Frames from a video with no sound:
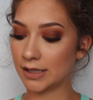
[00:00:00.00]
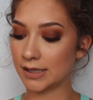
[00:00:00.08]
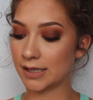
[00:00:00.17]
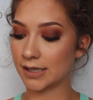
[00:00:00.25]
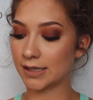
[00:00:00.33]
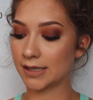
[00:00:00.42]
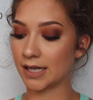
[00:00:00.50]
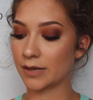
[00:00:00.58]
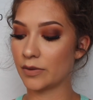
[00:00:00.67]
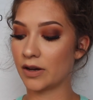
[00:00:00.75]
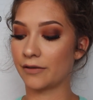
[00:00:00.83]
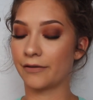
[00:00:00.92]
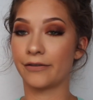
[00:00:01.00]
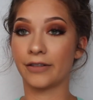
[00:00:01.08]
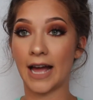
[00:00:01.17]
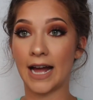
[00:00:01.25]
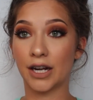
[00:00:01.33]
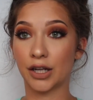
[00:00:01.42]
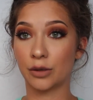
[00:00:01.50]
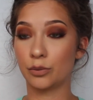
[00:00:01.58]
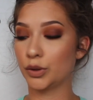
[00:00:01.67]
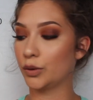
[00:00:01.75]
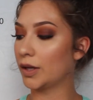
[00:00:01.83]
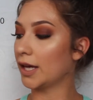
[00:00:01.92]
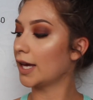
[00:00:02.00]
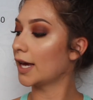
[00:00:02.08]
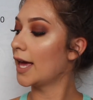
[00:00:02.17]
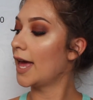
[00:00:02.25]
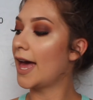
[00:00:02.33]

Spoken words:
is the Sigma Flat Kabuki